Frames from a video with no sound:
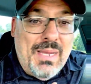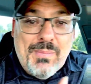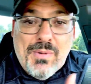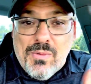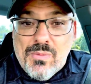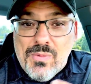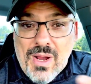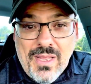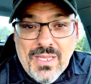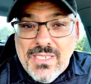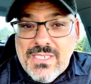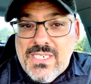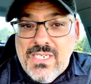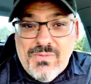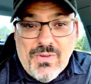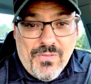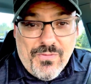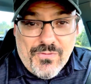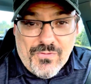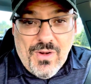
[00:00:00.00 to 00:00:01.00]
of relative
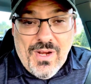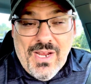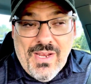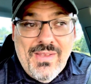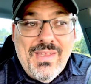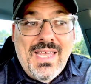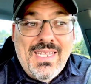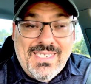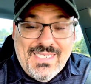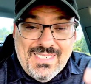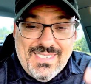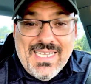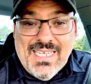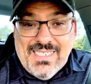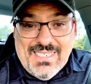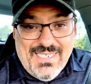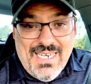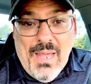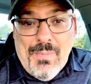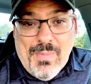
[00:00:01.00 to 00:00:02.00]
or friend.
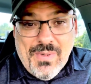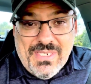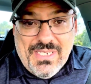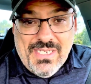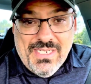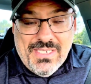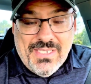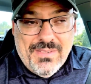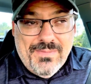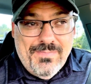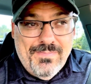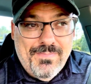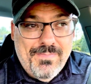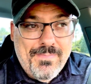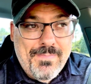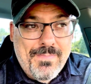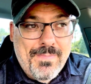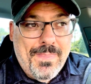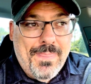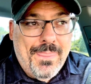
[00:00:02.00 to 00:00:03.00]
That's nepotism.
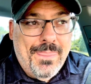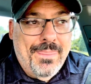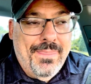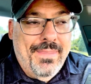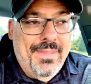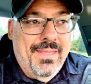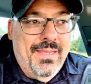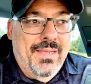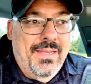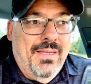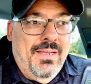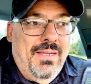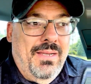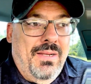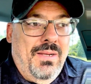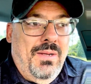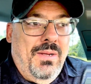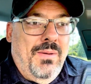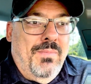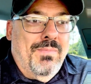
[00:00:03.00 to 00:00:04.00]

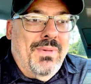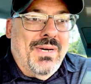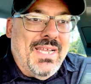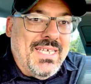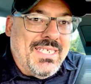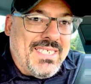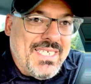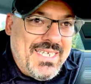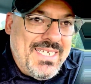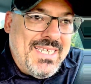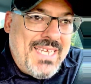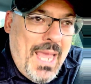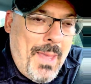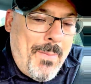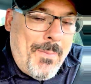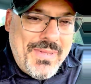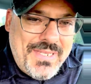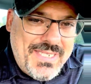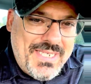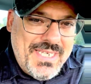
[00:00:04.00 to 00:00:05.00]
But is it
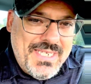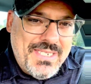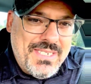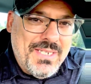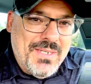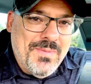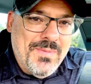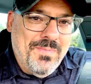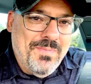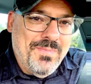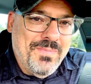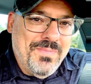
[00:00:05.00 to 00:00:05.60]
nepotism